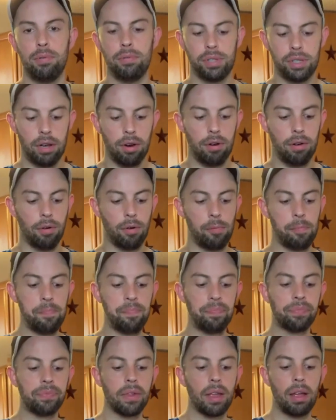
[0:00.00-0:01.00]
Spoon cereal,
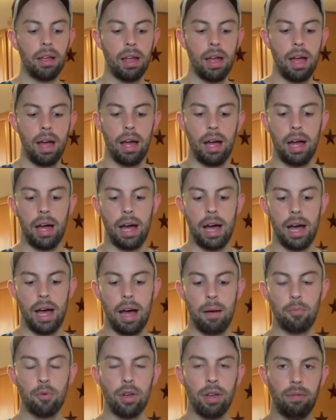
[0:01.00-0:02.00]

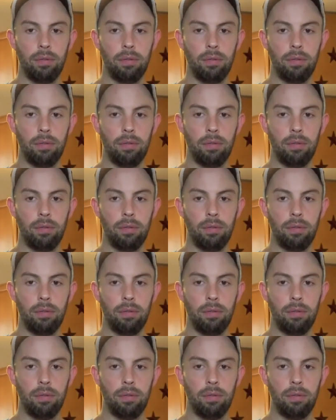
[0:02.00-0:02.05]
I'm gonna